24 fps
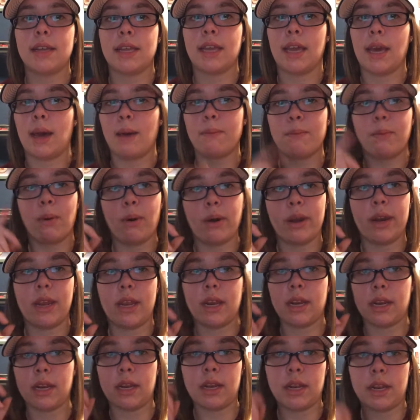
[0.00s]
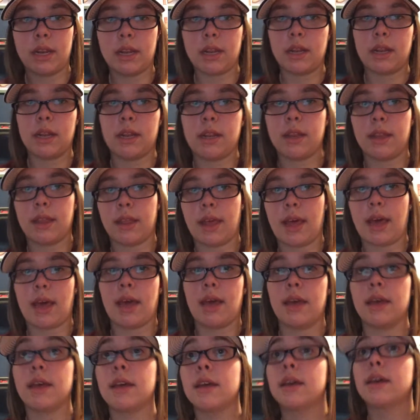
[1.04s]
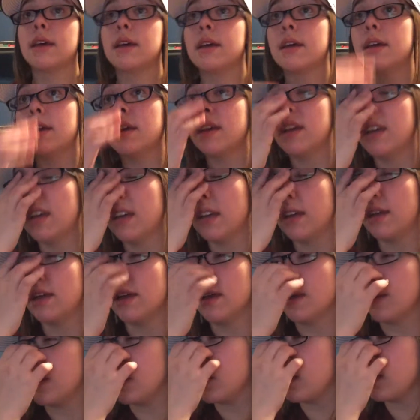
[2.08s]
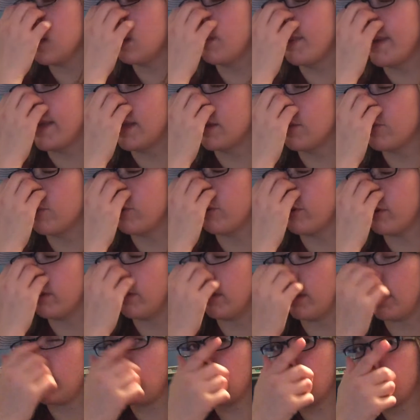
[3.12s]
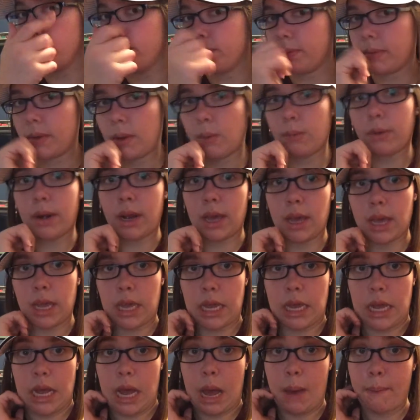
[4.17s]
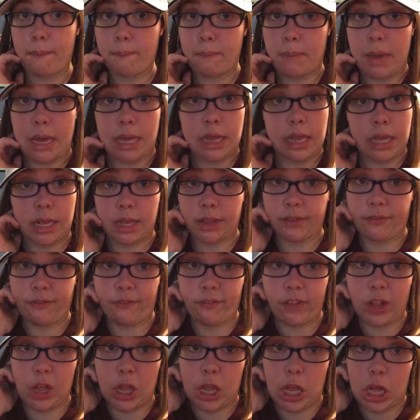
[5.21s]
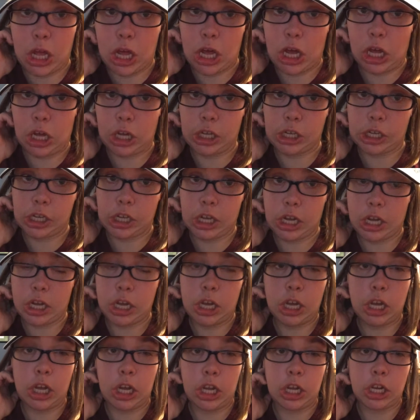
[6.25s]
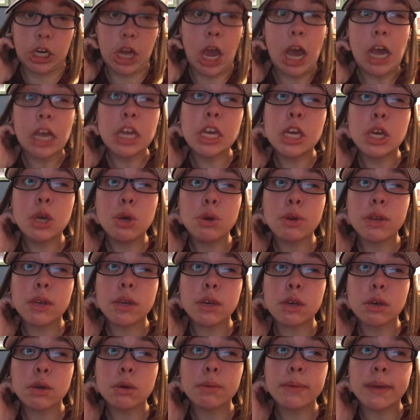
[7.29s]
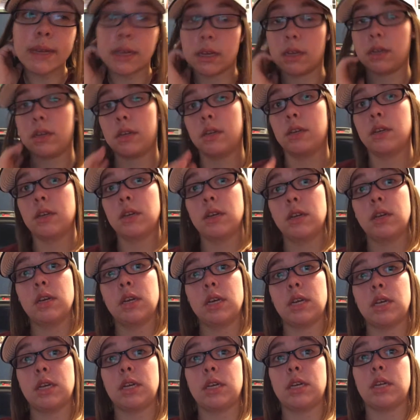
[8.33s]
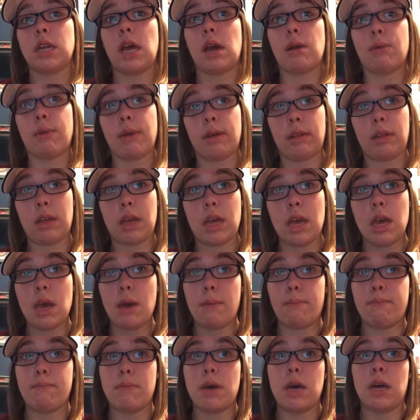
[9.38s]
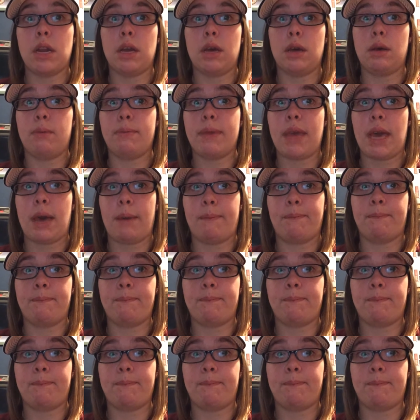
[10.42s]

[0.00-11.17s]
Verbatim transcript: Yeah, I'm pointing to that. They'll be inserted later. I make this vlog on YouTube. Not really. But, um, yeah.